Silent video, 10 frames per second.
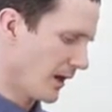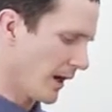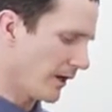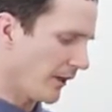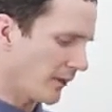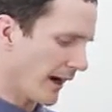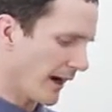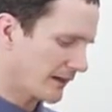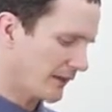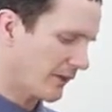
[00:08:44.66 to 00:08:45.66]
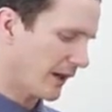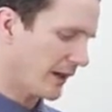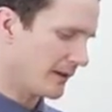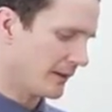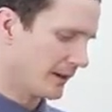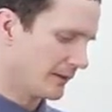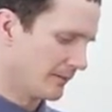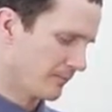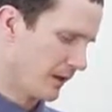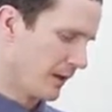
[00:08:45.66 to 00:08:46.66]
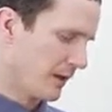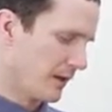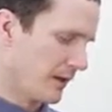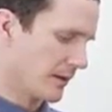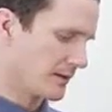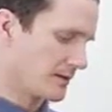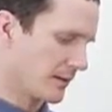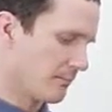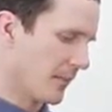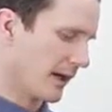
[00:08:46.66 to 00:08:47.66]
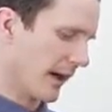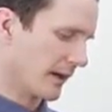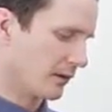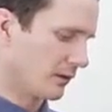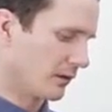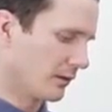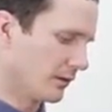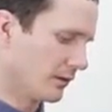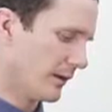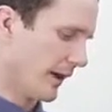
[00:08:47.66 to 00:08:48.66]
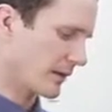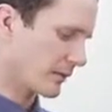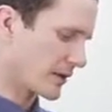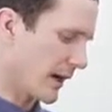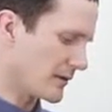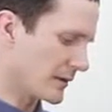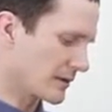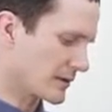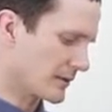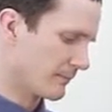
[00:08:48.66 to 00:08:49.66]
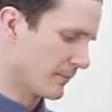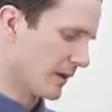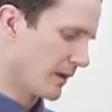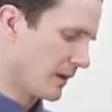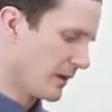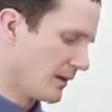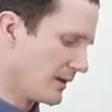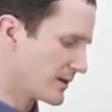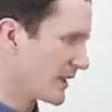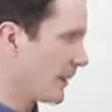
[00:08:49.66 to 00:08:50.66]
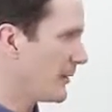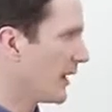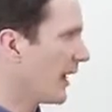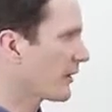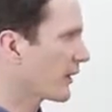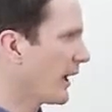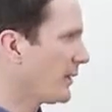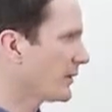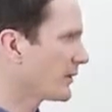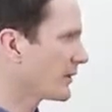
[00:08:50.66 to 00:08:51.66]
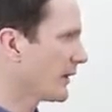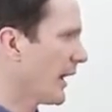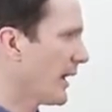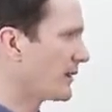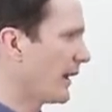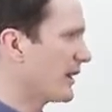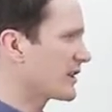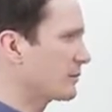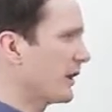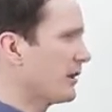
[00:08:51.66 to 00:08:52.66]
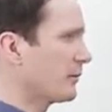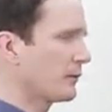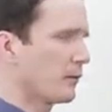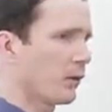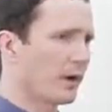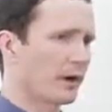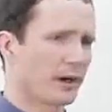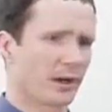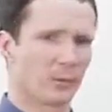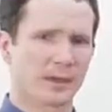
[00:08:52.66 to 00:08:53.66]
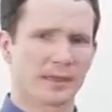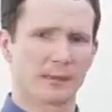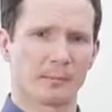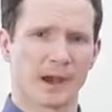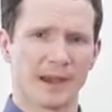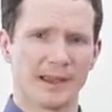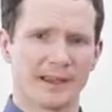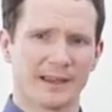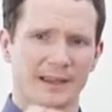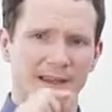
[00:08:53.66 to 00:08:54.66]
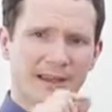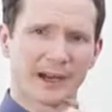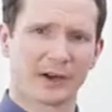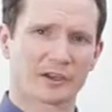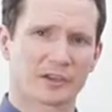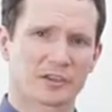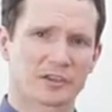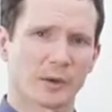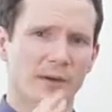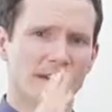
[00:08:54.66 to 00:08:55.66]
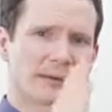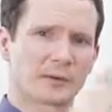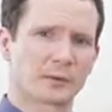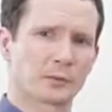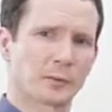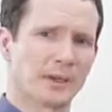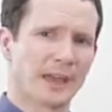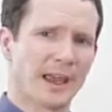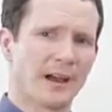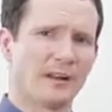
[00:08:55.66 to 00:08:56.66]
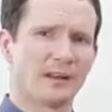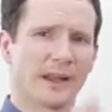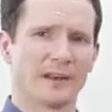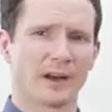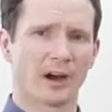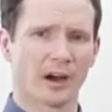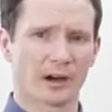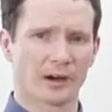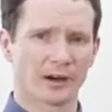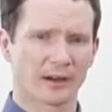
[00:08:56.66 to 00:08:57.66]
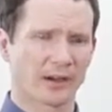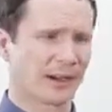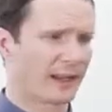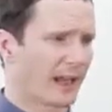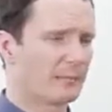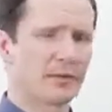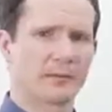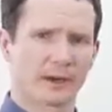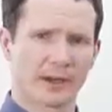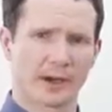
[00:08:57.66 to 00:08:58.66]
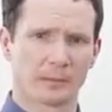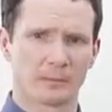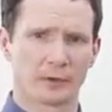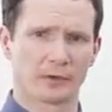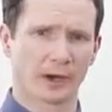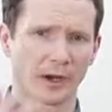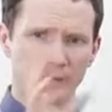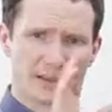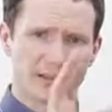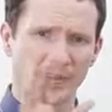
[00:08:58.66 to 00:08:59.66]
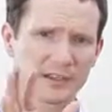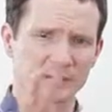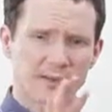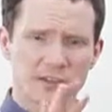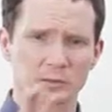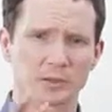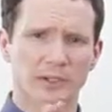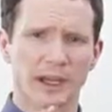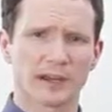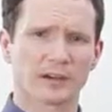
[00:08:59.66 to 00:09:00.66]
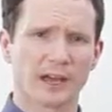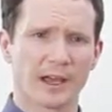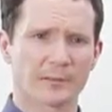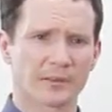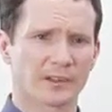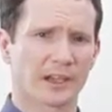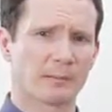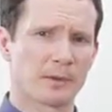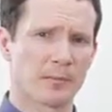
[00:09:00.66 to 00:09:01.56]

Another activity idea is mechanical exercises. SAMI diagrams, as I explained before with my character showing the difference between L and R, can be very helpful. Drawing these kinds of visual diagrams can be